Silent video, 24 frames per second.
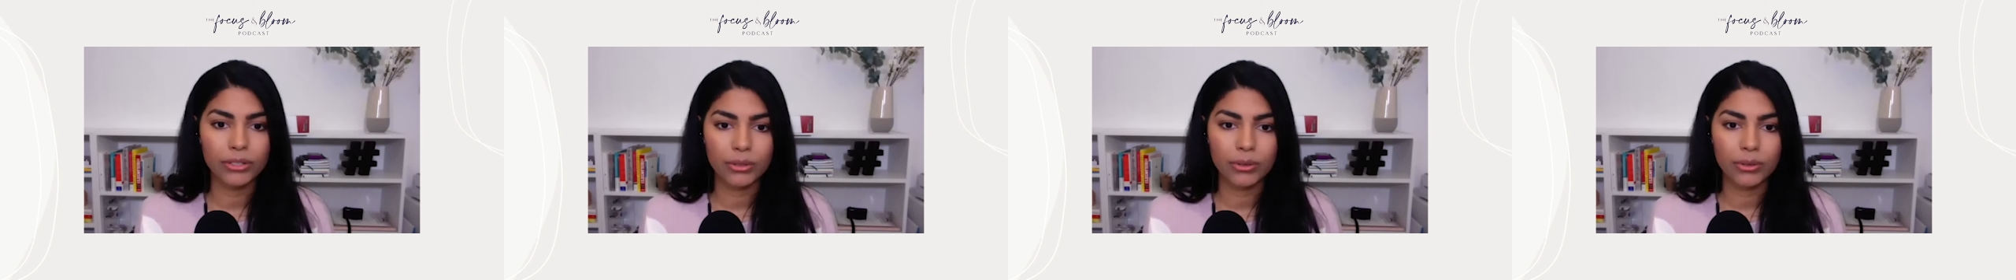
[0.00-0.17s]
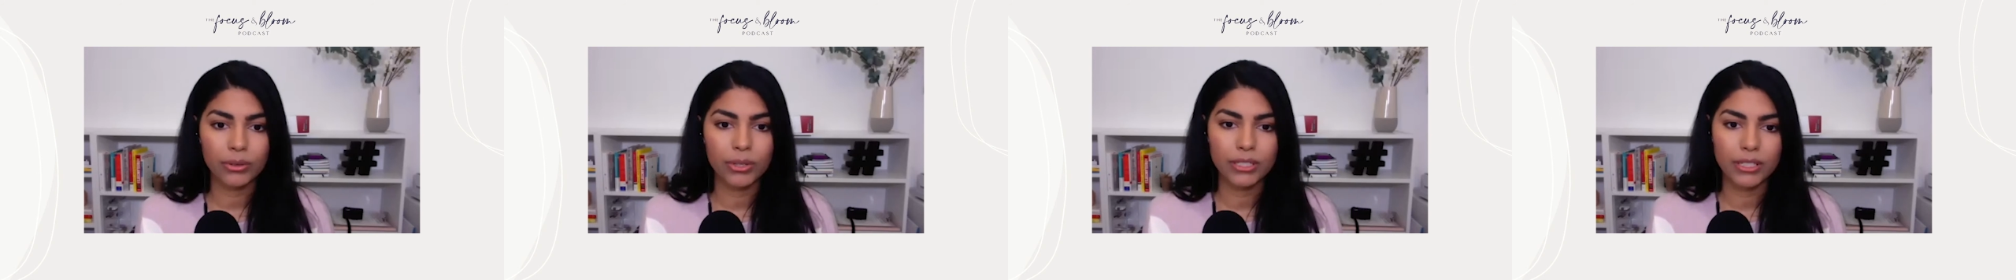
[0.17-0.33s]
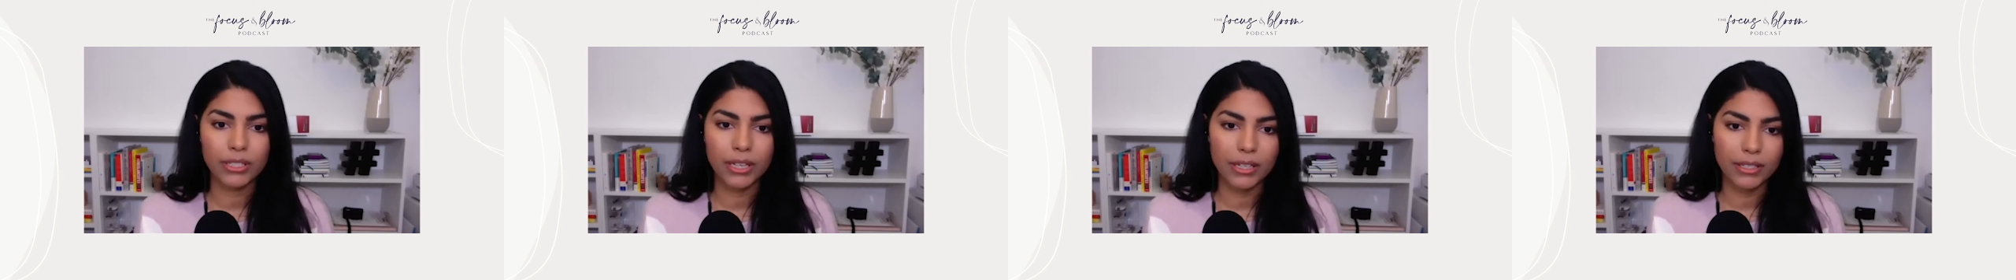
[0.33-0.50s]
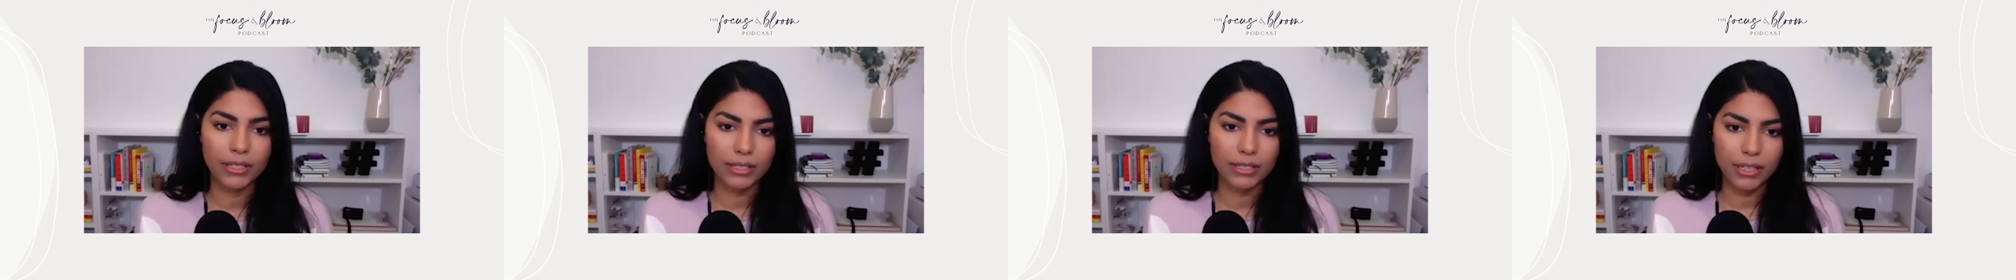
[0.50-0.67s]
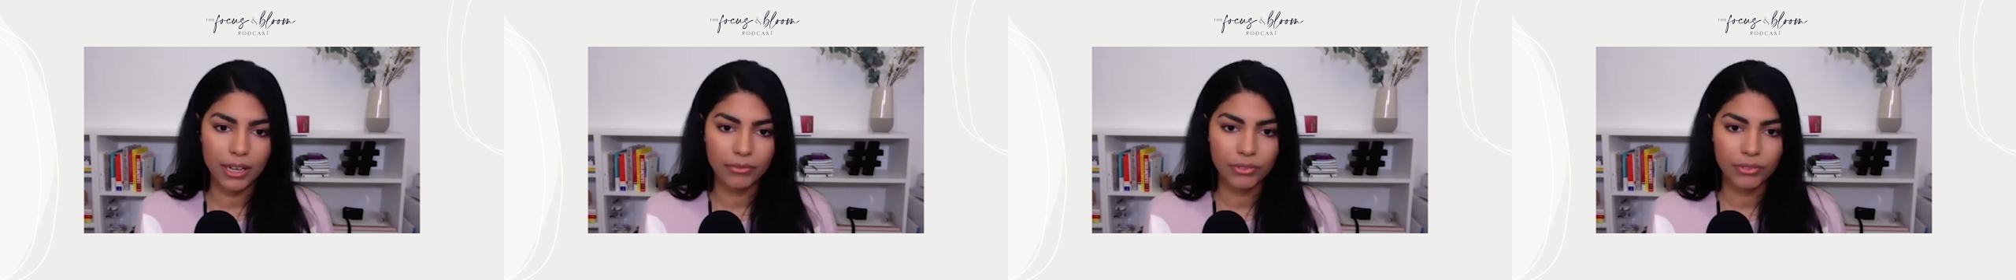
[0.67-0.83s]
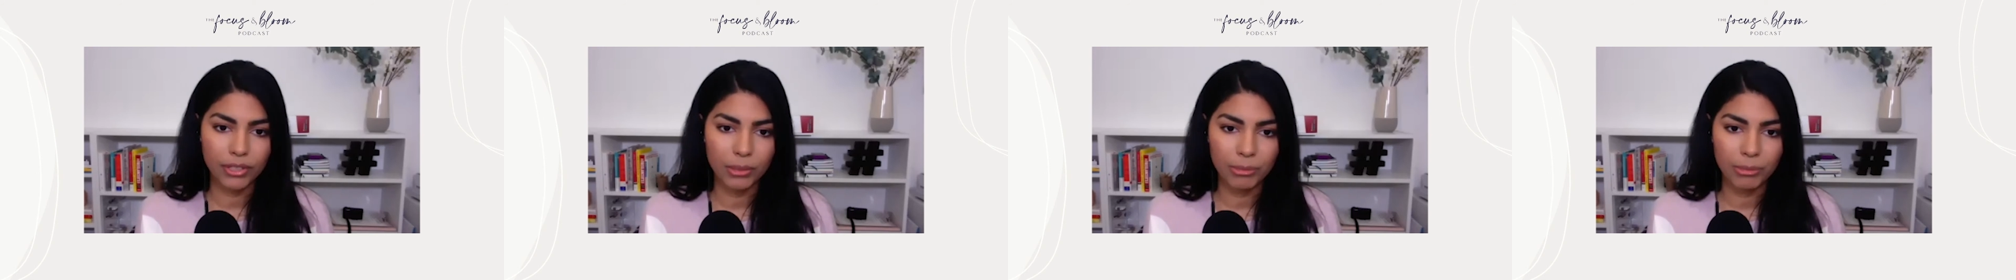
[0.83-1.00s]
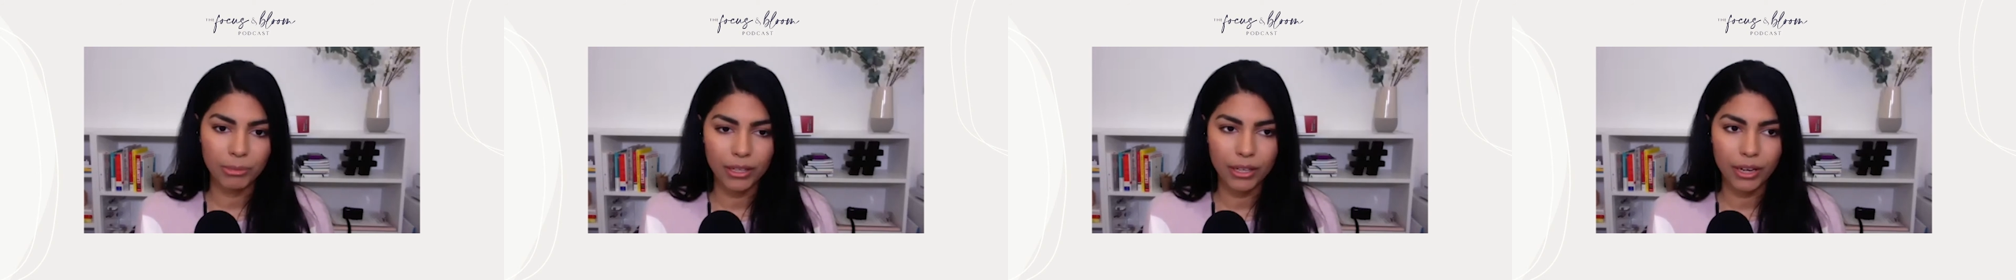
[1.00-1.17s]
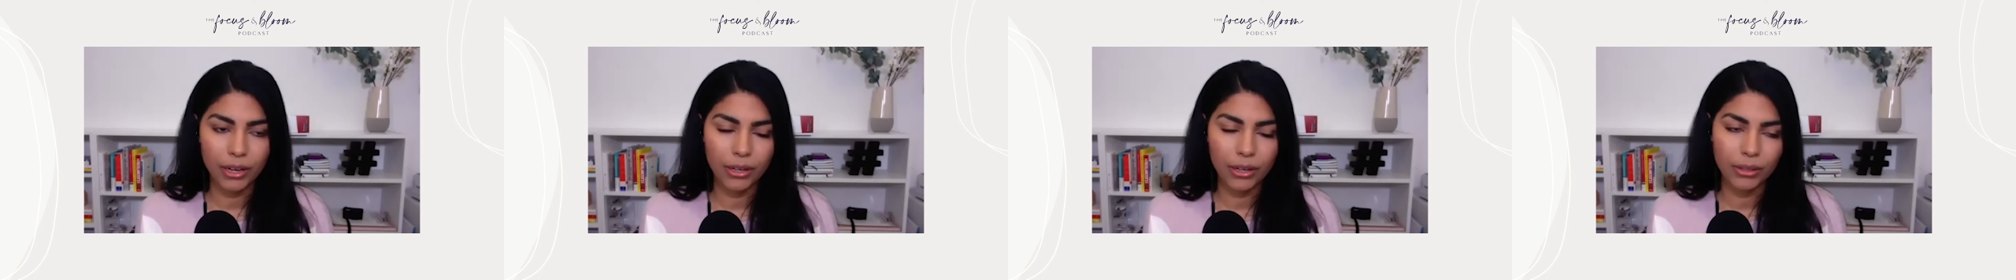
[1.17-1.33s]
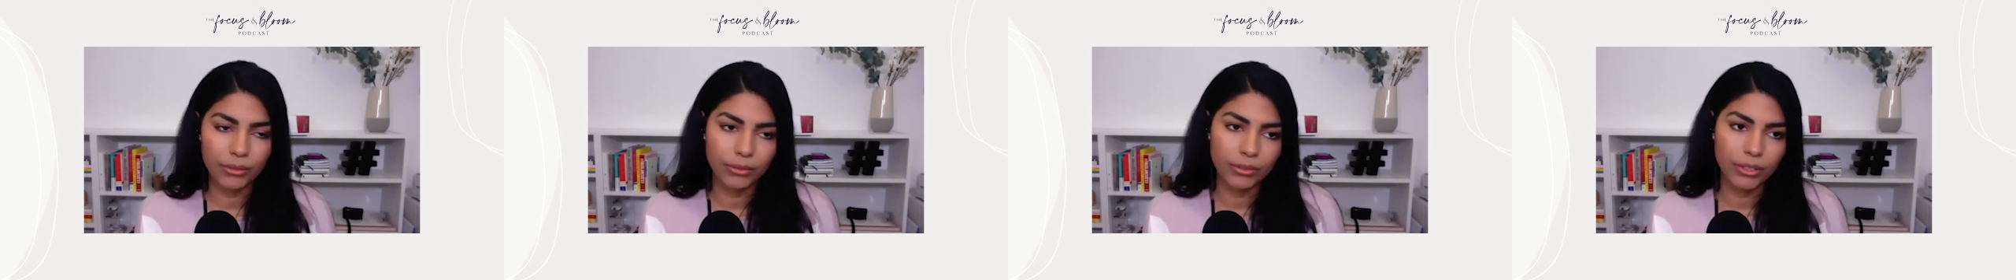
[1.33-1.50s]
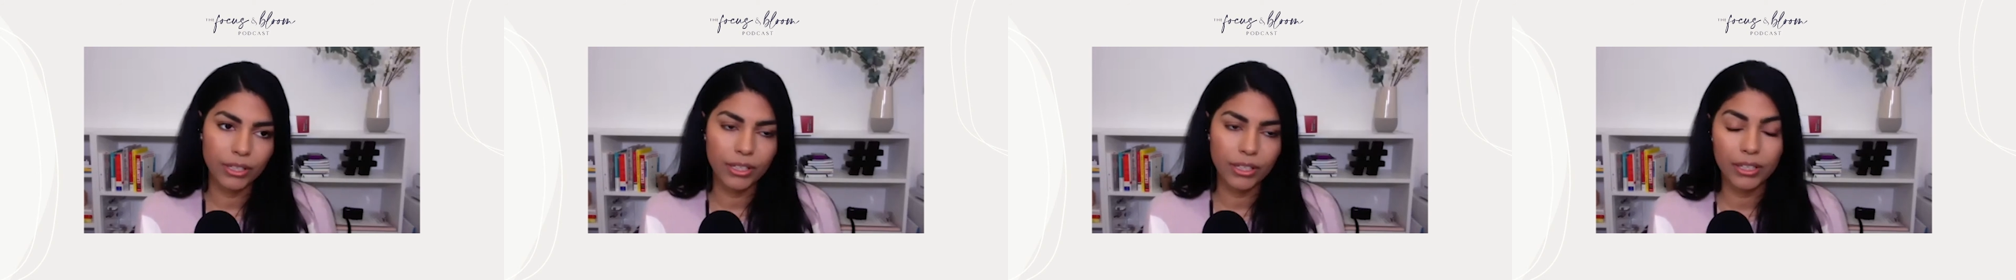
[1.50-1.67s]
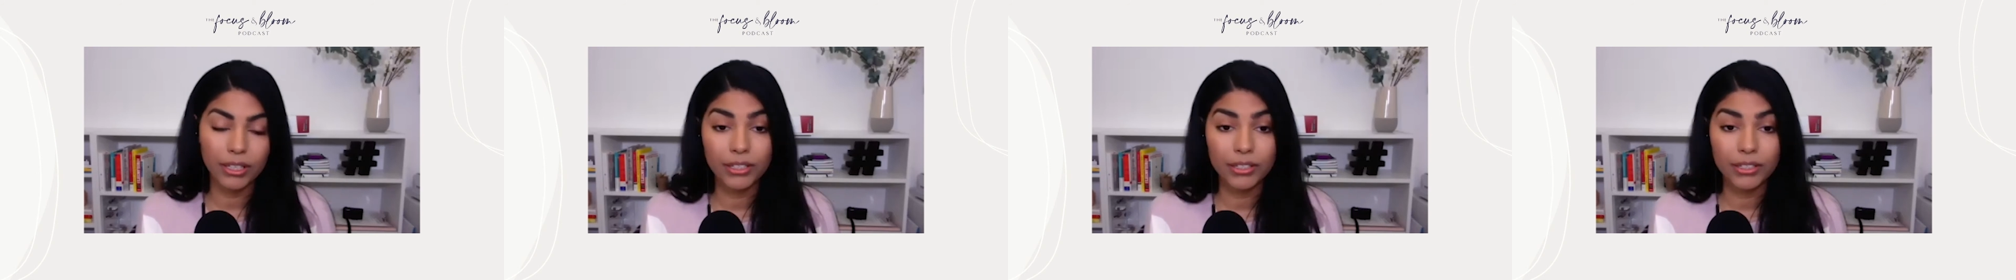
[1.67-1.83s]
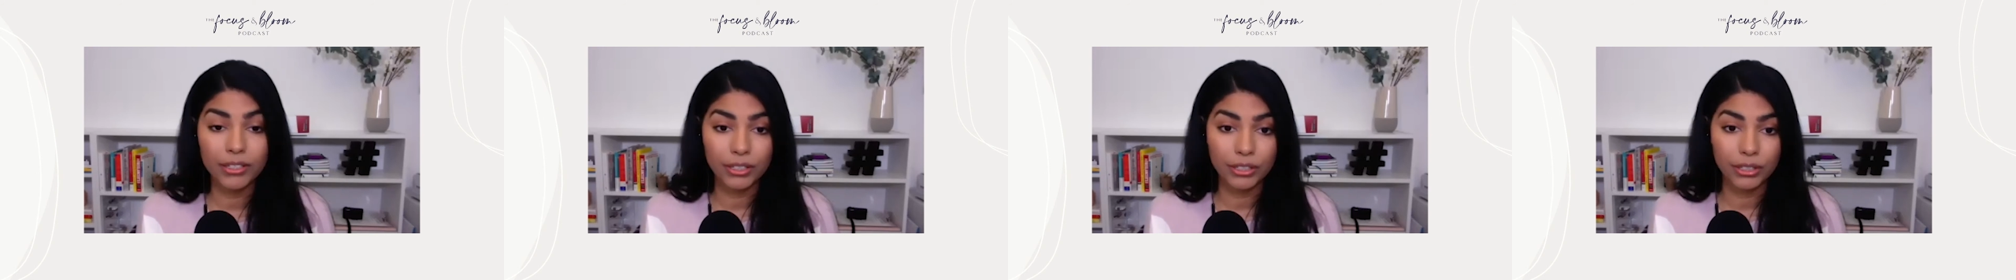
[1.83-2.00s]
So it does definitely become
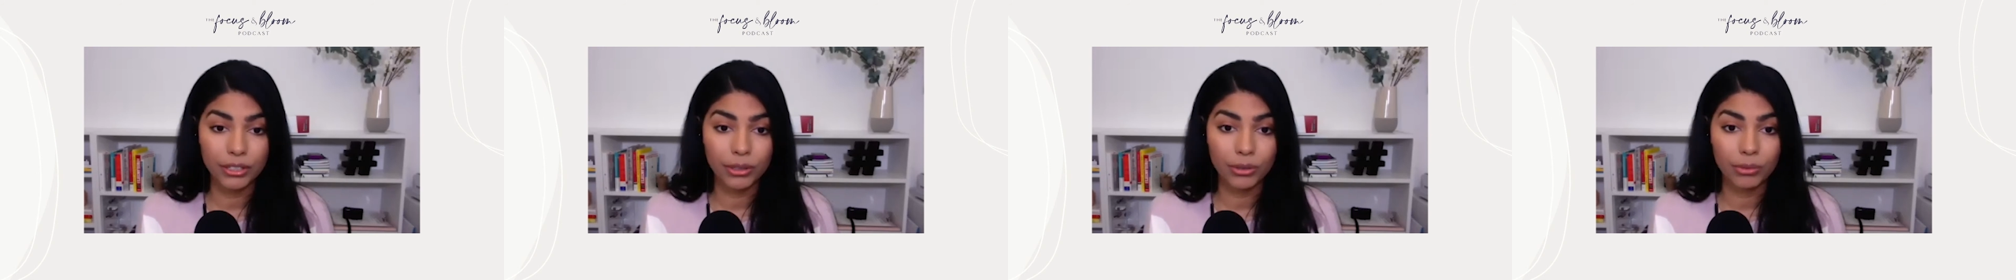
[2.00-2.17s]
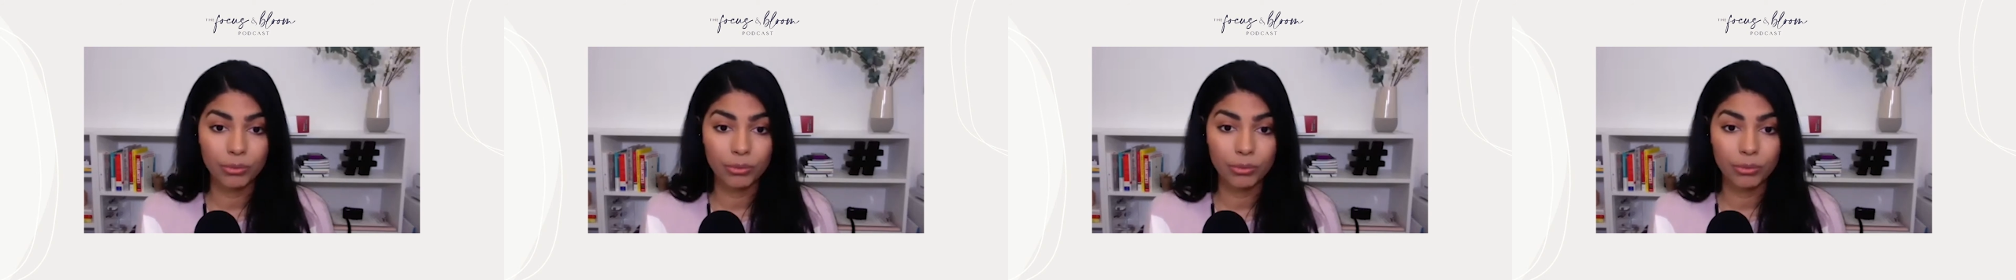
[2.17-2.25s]
an easier,